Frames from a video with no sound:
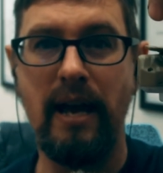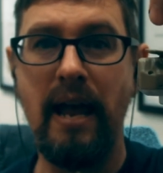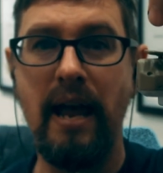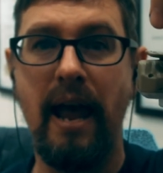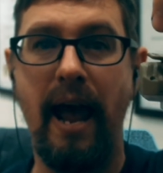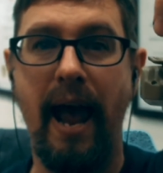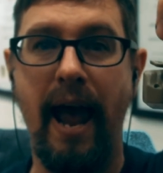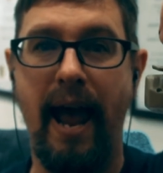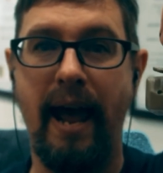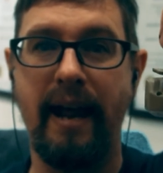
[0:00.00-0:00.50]

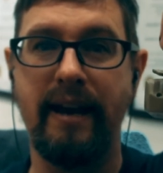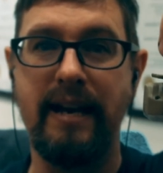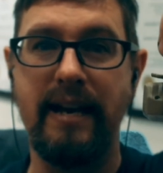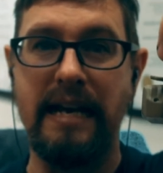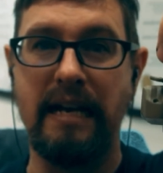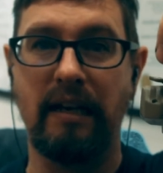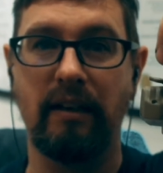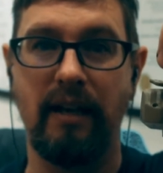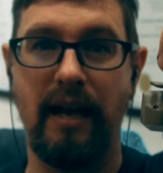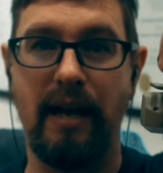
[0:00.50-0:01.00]
and it
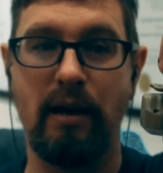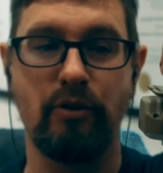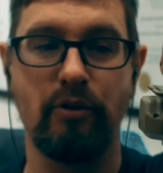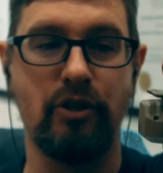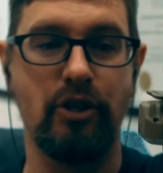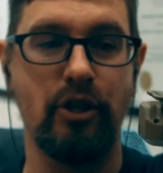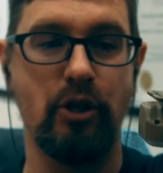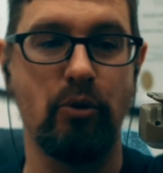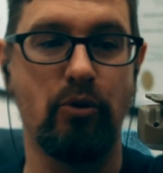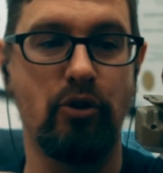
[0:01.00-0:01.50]
allows
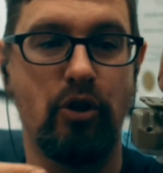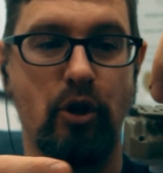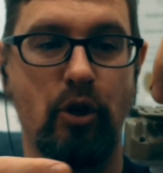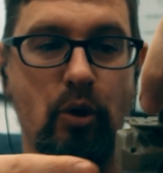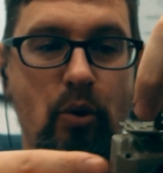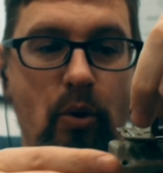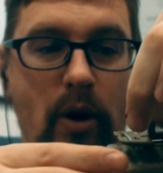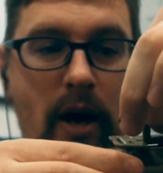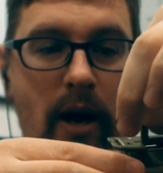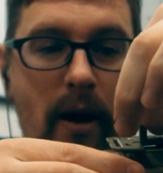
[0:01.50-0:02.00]
you
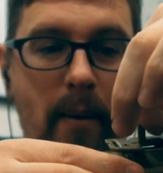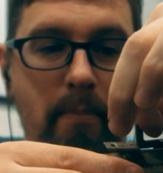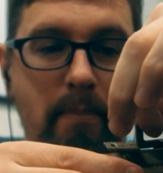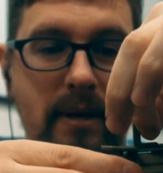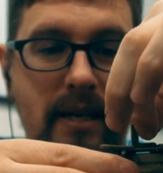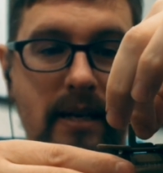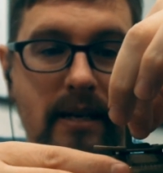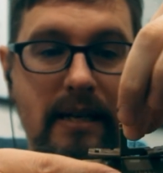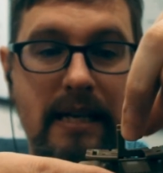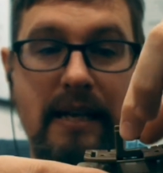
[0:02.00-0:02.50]
to
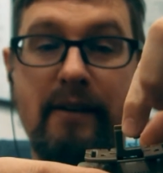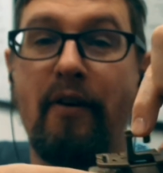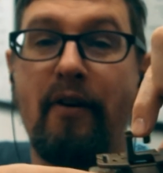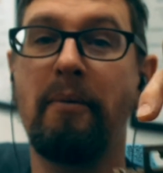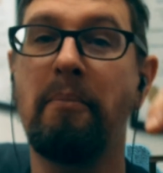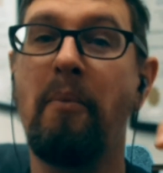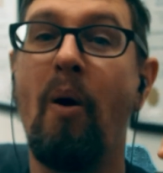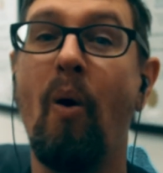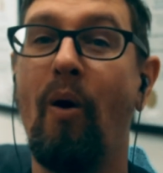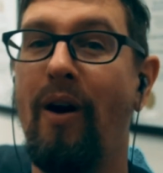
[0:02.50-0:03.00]
be even
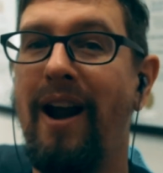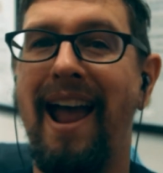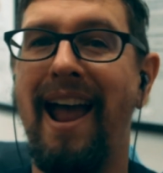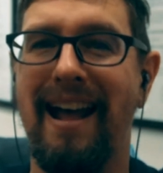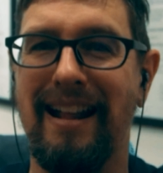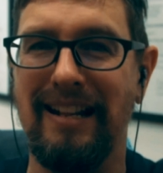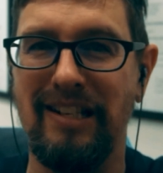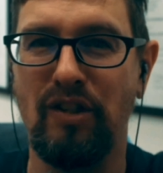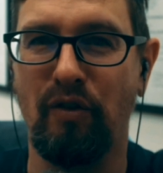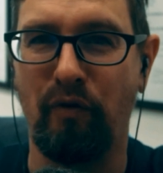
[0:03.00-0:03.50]
more
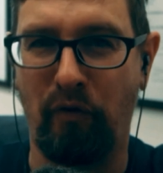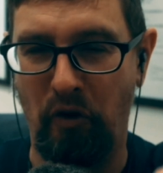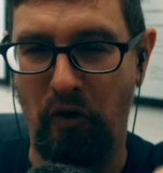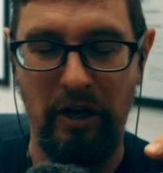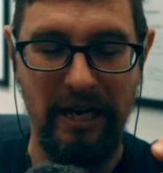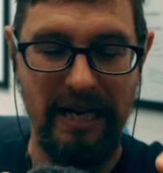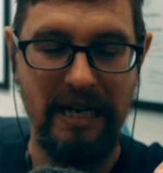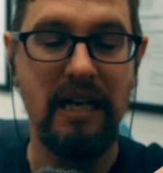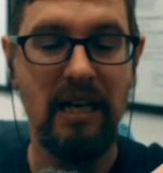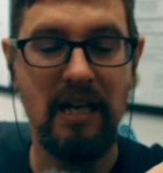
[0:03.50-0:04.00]

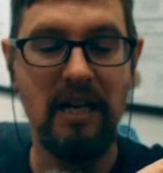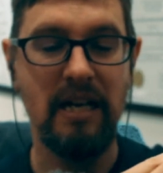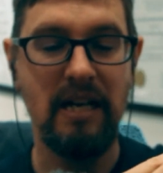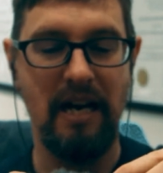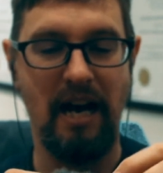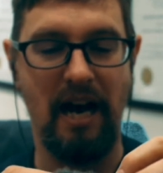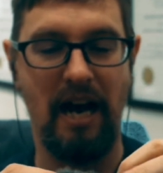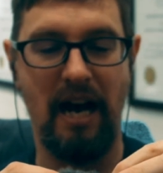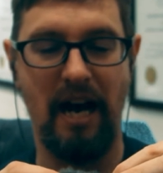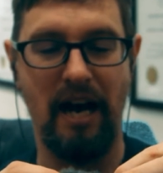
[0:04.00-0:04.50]
hands-free
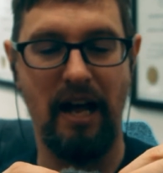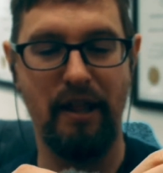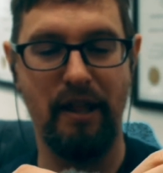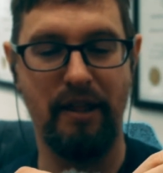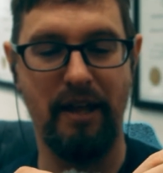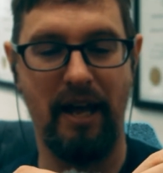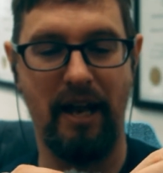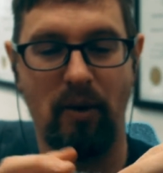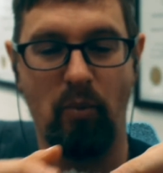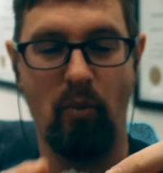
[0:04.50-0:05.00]

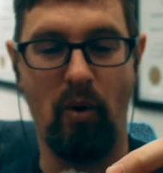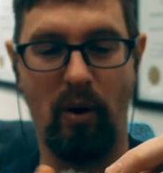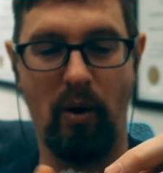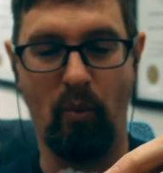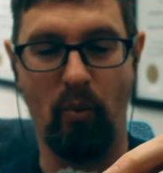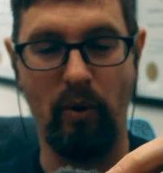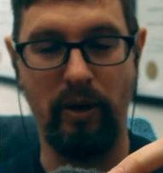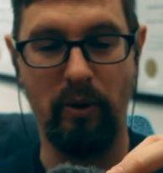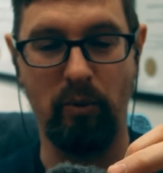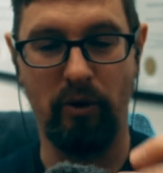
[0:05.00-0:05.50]
than what
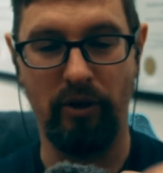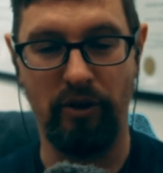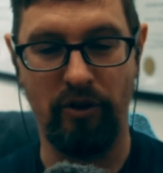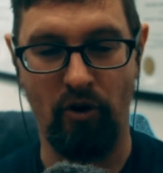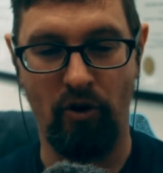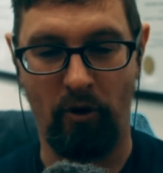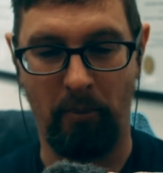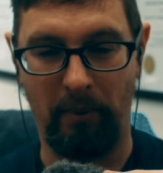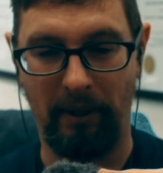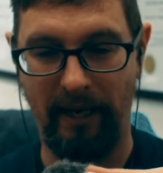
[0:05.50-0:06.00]
we would
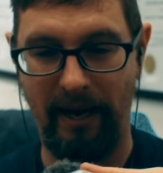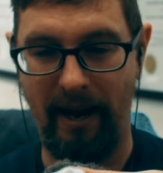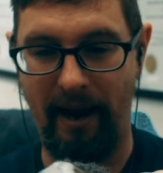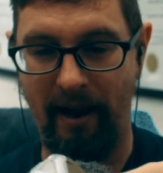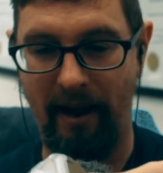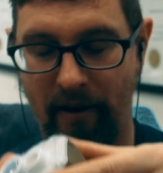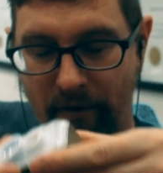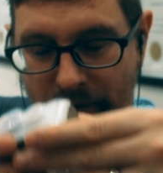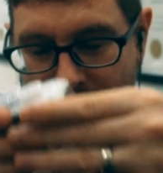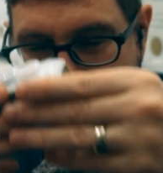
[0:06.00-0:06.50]
normally have.